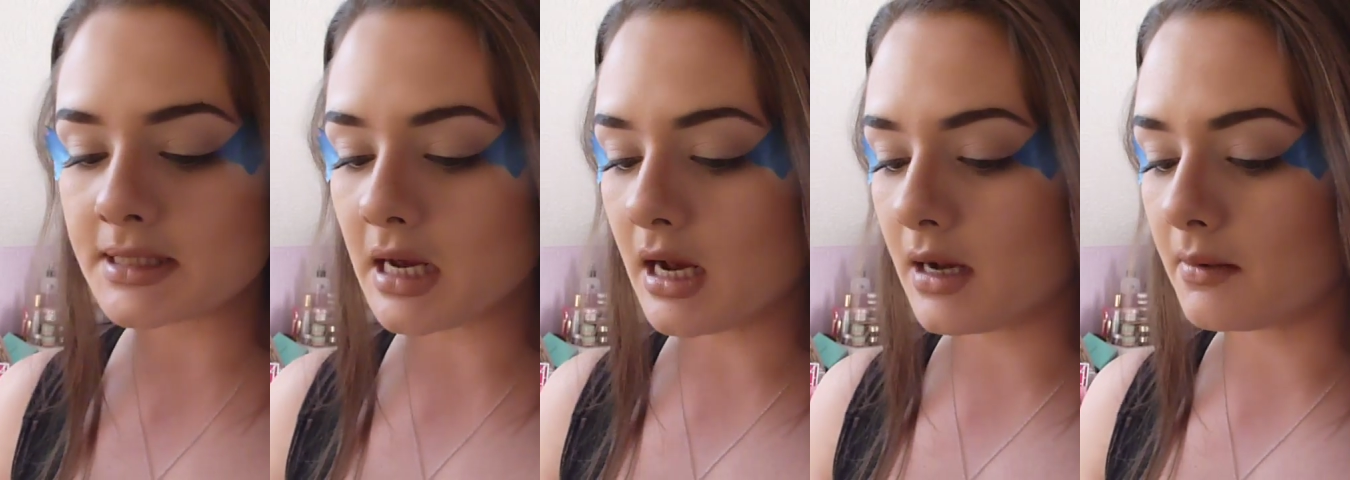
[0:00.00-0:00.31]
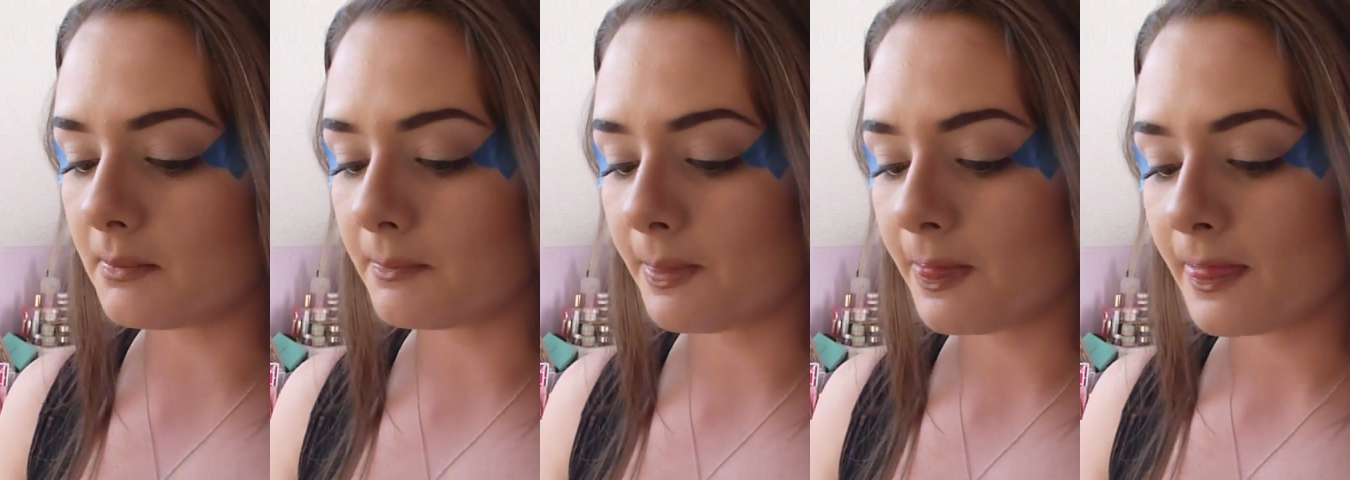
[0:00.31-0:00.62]

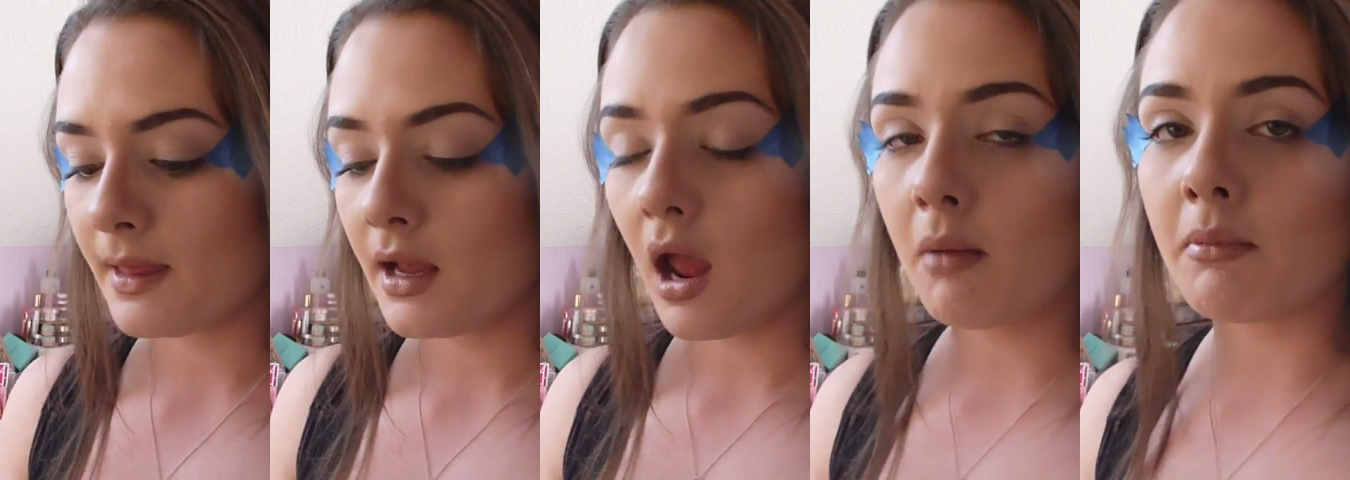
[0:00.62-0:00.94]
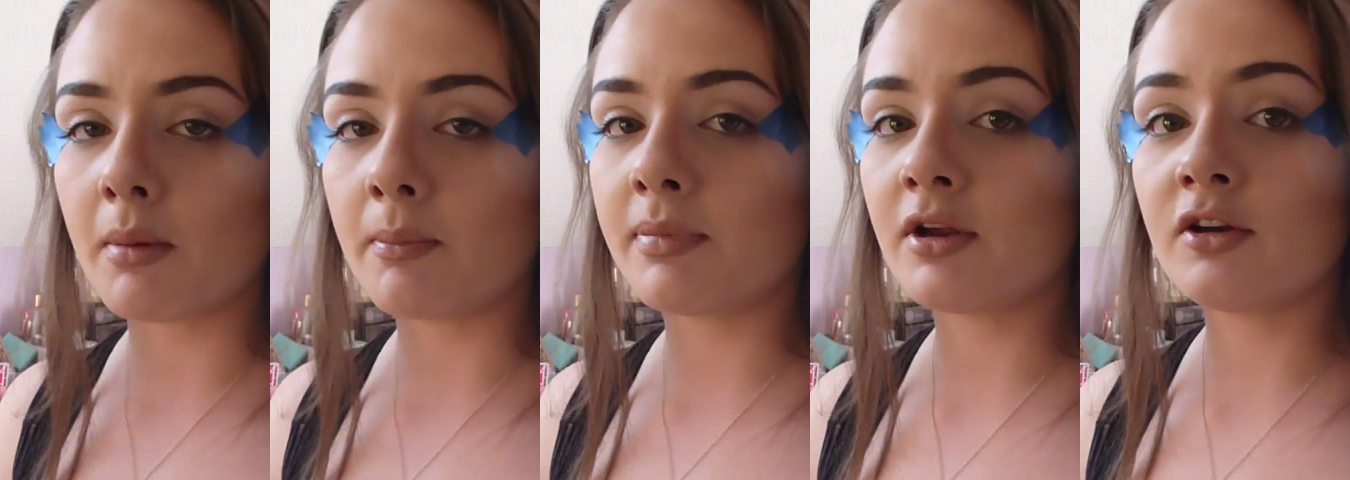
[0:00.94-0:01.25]
I'm
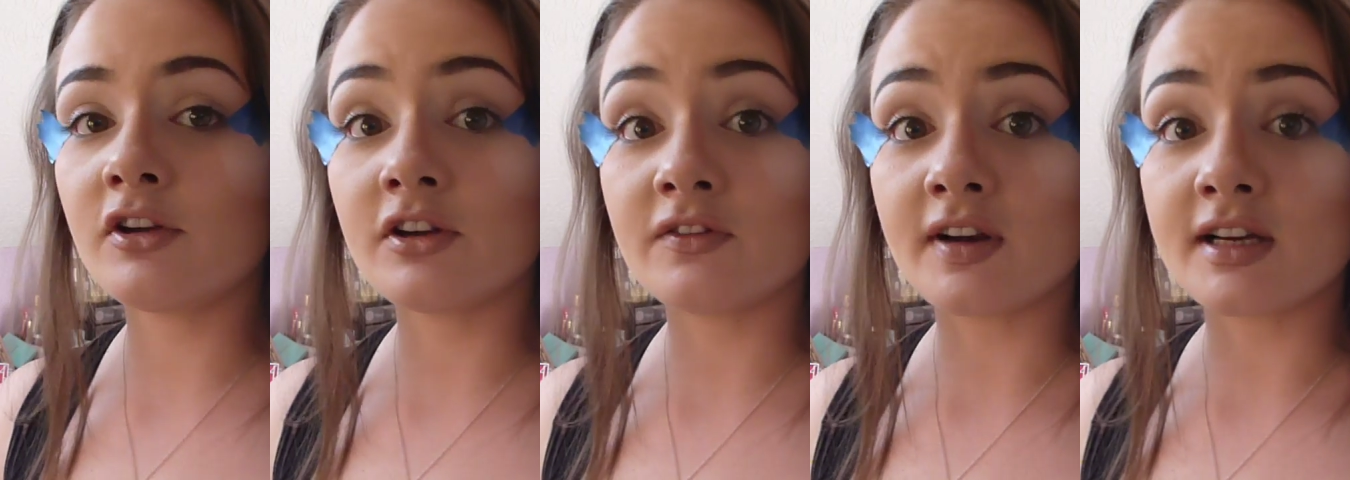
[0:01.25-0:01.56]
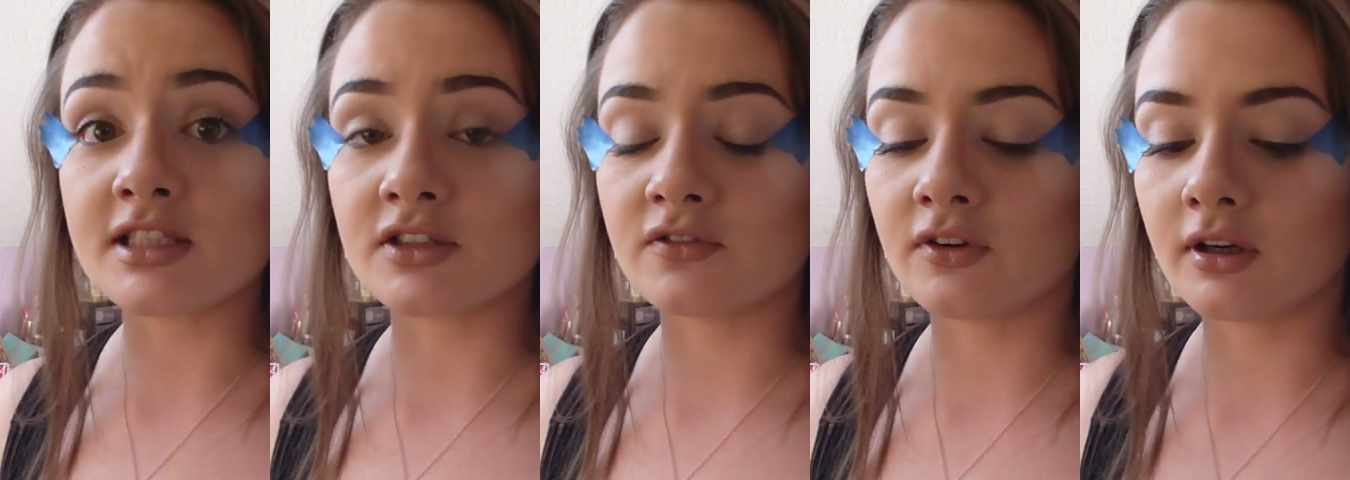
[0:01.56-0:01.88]
a beauty
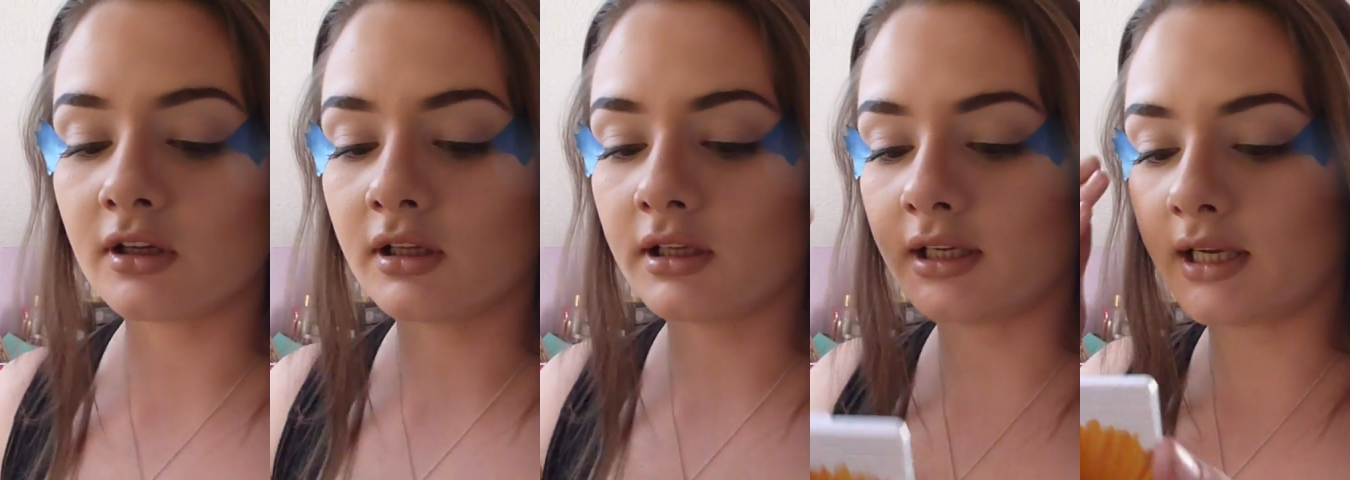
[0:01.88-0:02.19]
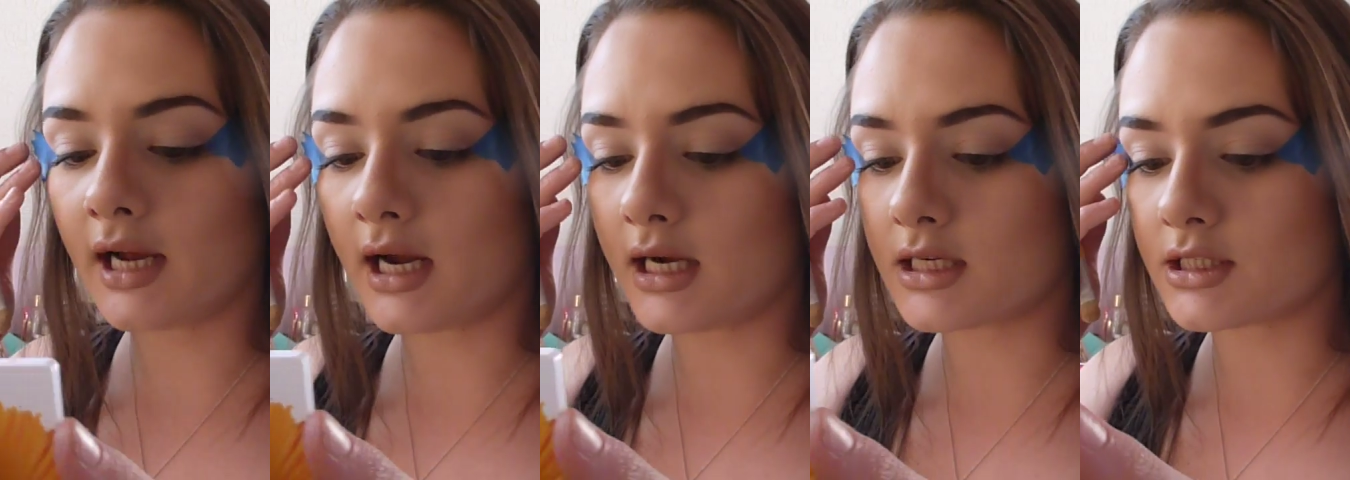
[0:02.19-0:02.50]
advisor for Clinique
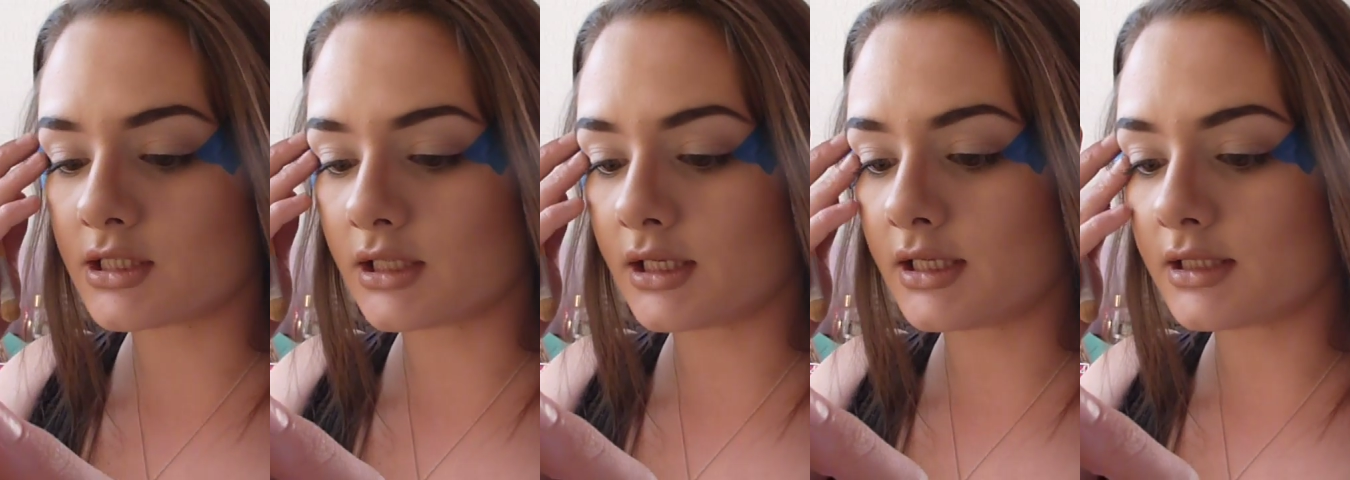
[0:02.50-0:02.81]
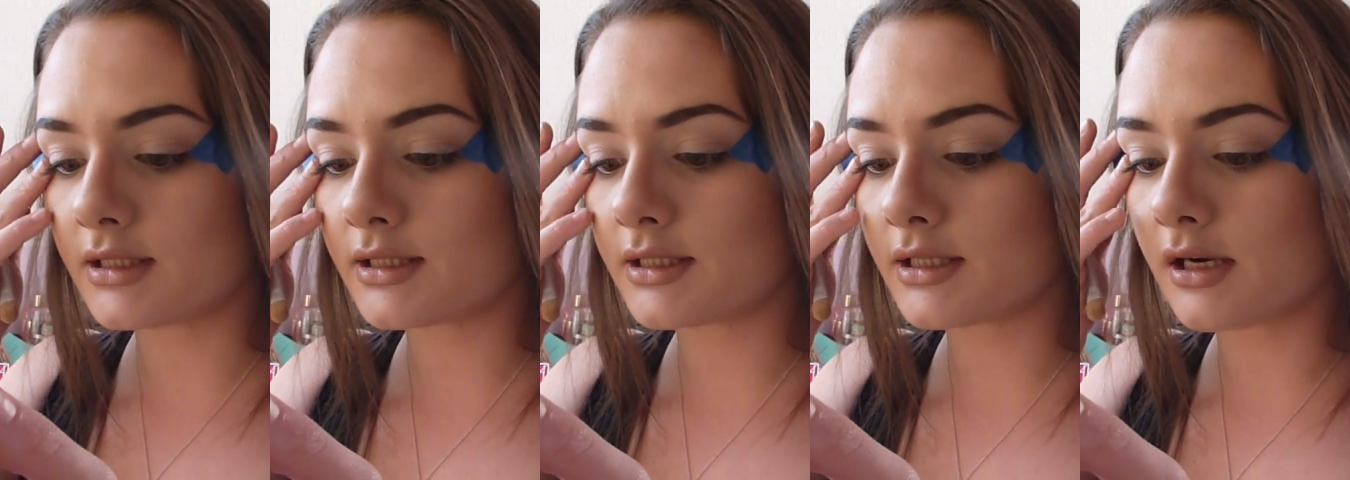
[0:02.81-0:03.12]
actually,
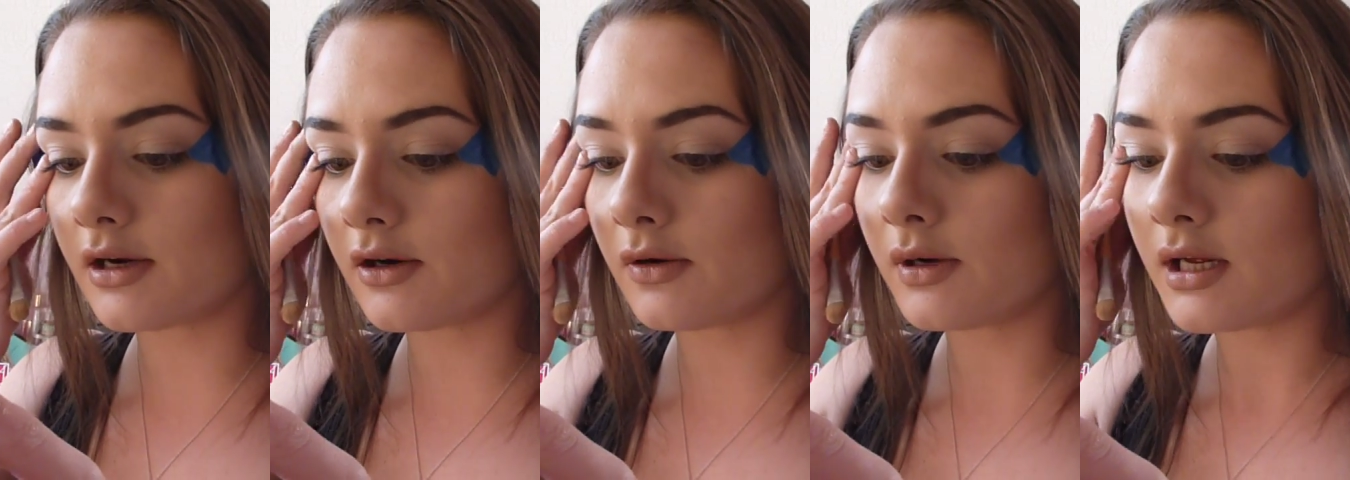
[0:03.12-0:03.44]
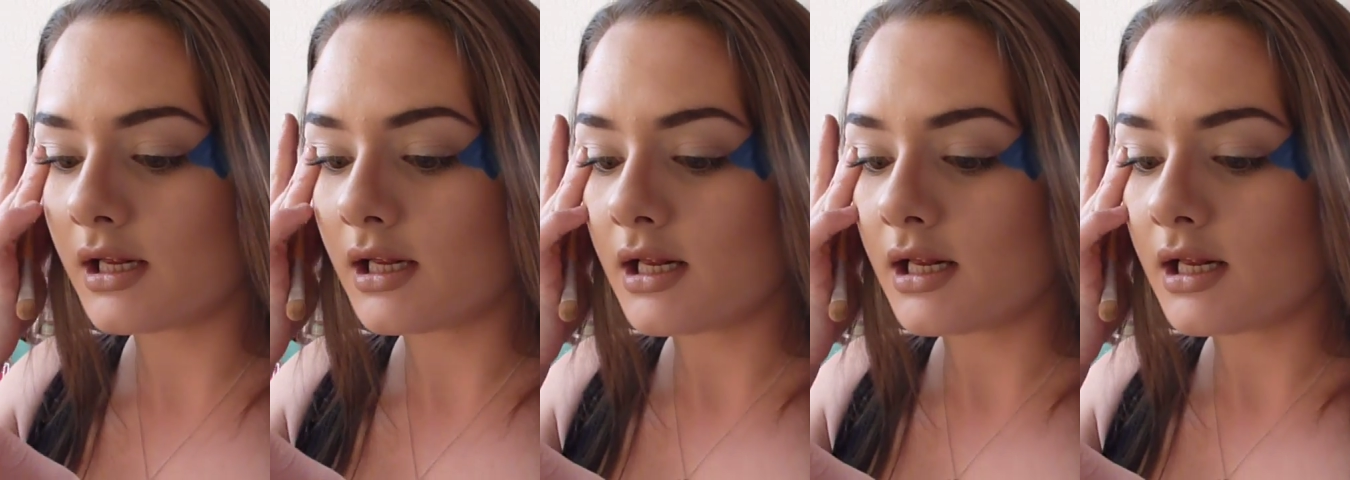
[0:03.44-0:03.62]
so